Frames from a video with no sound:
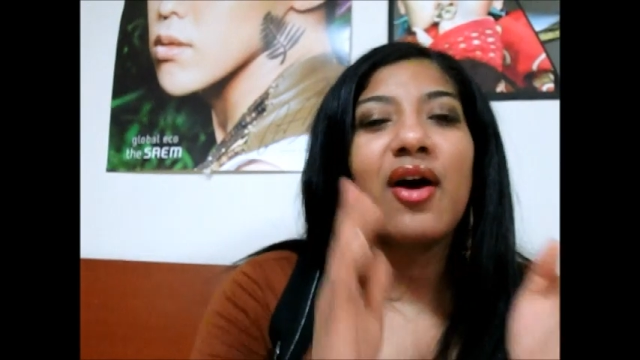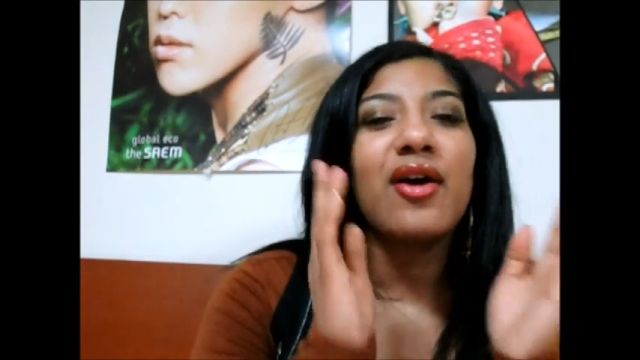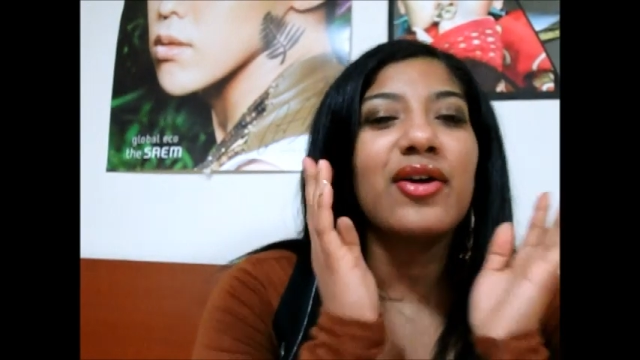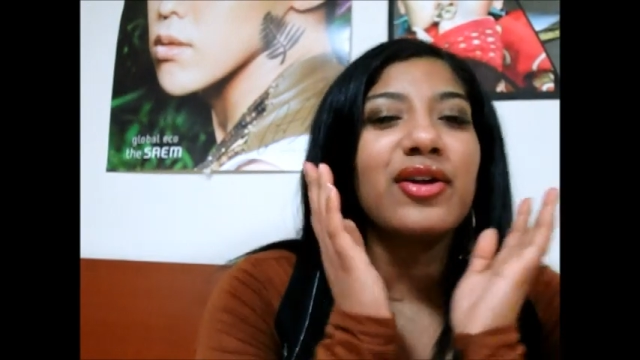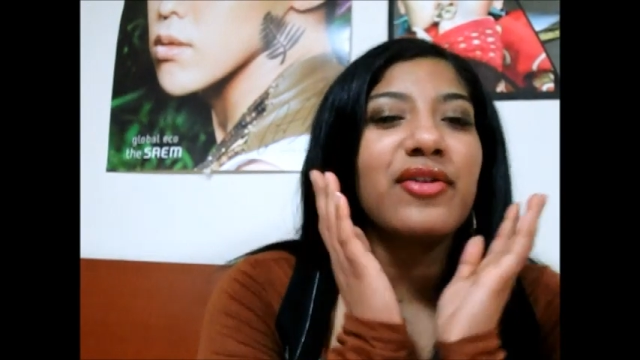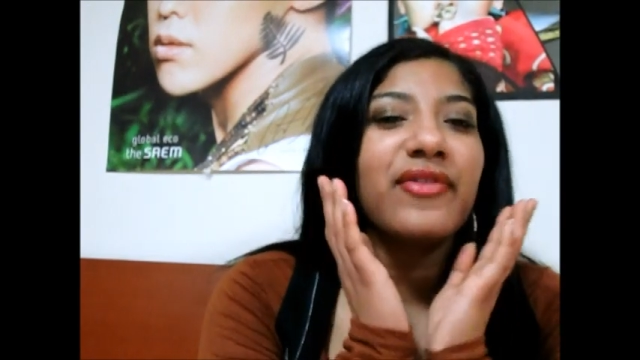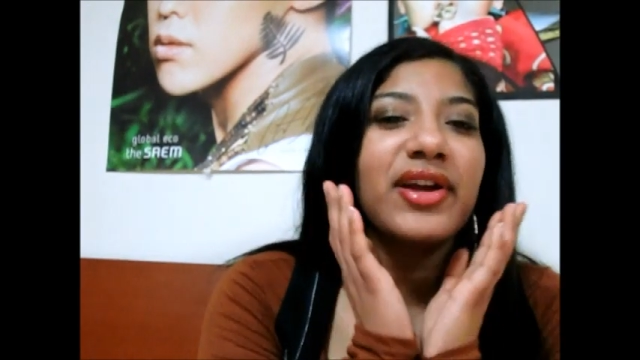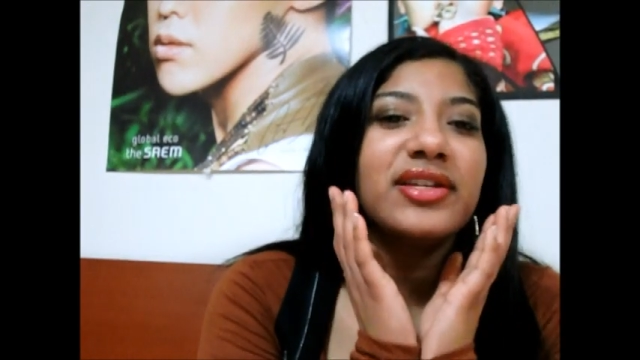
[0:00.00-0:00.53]
oh,
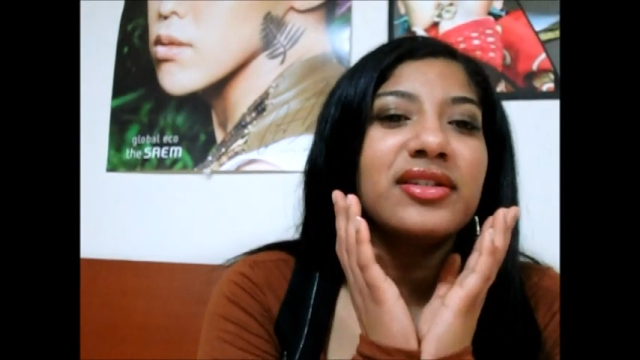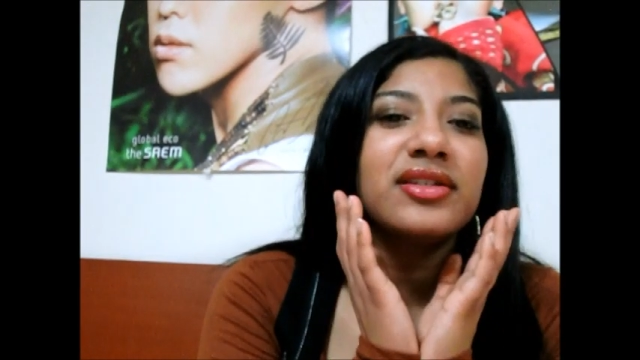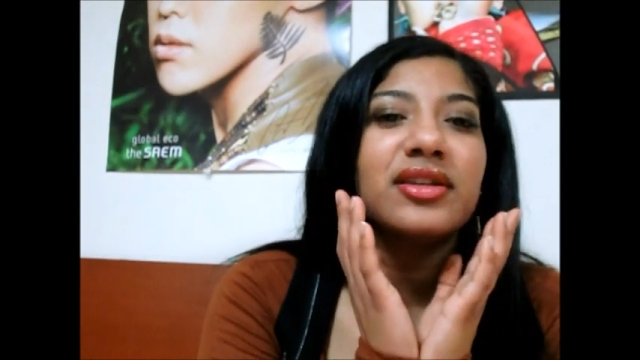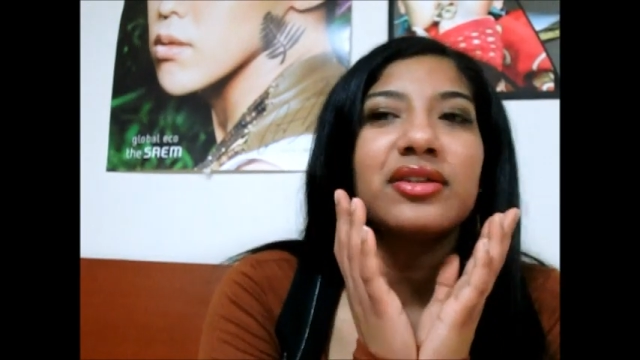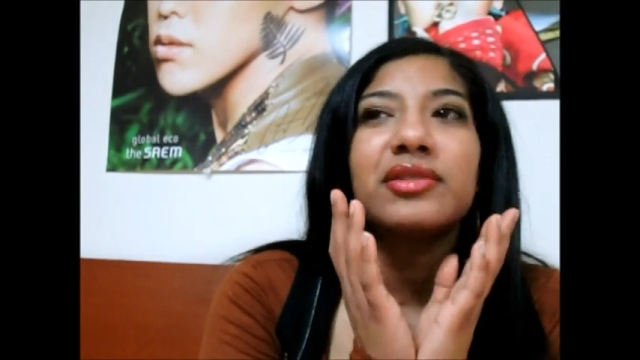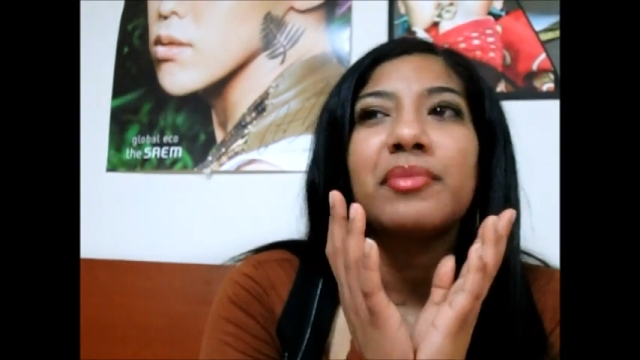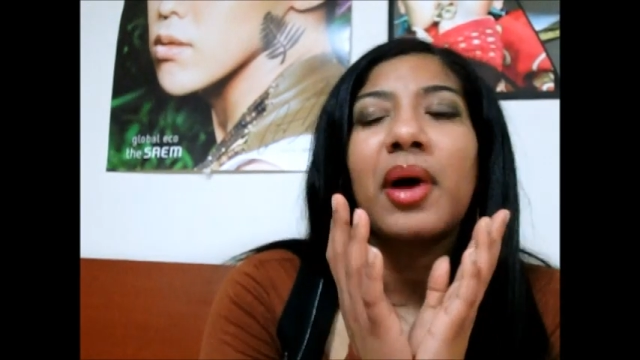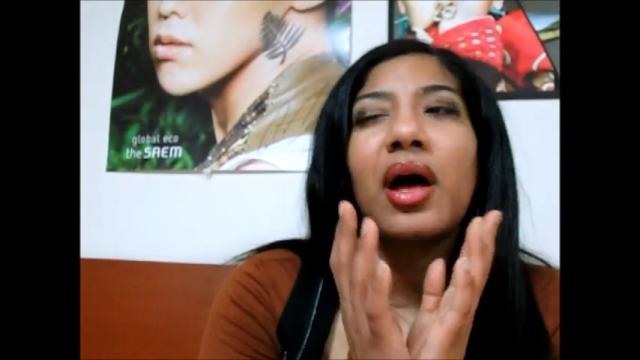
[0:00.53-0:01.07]
your face is
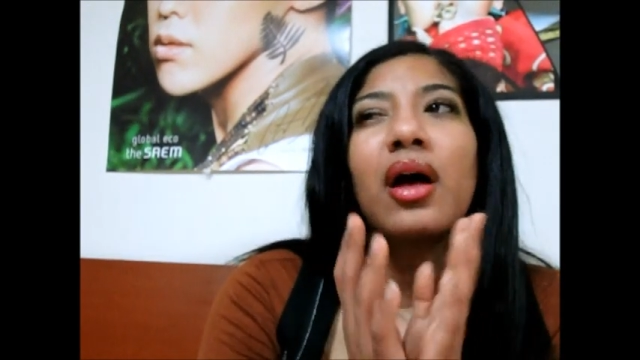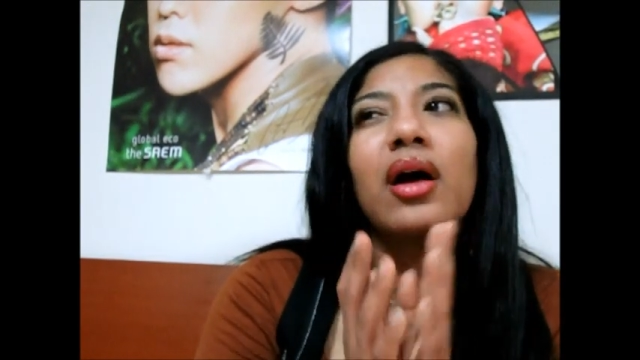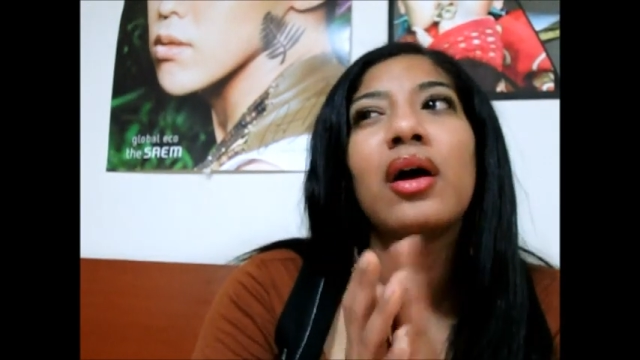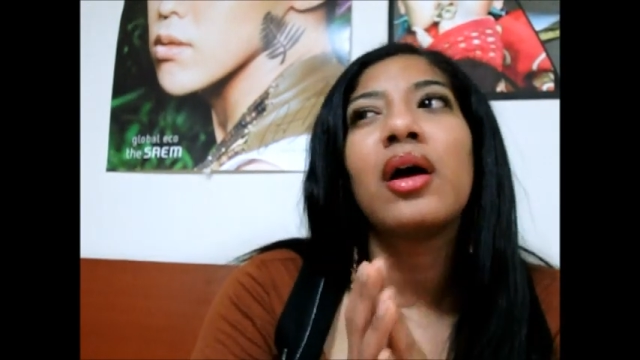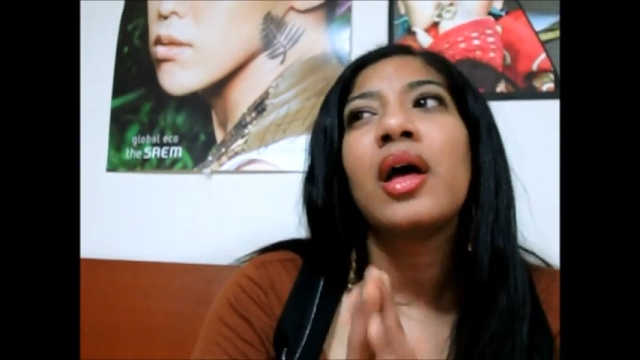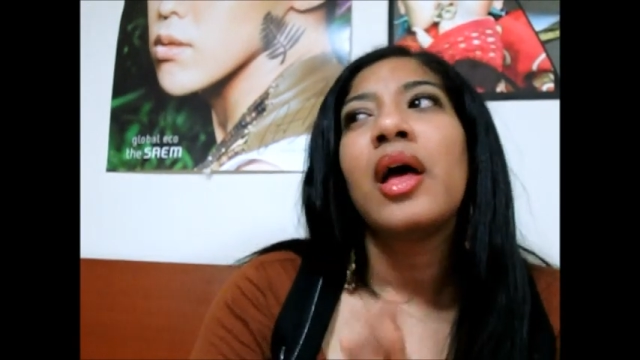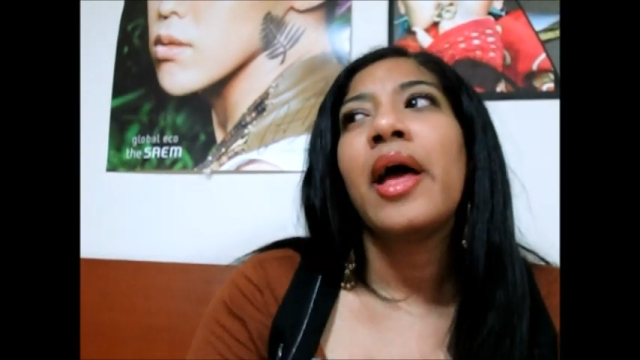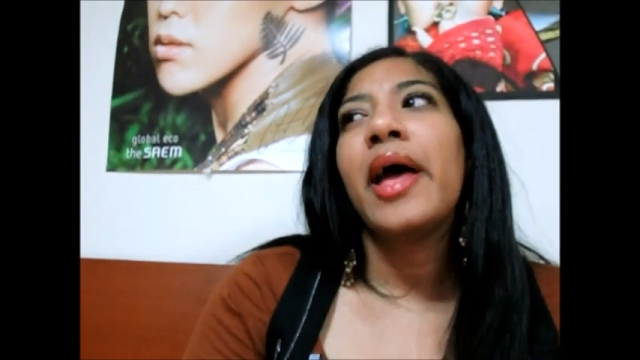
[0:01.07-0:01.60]
so small.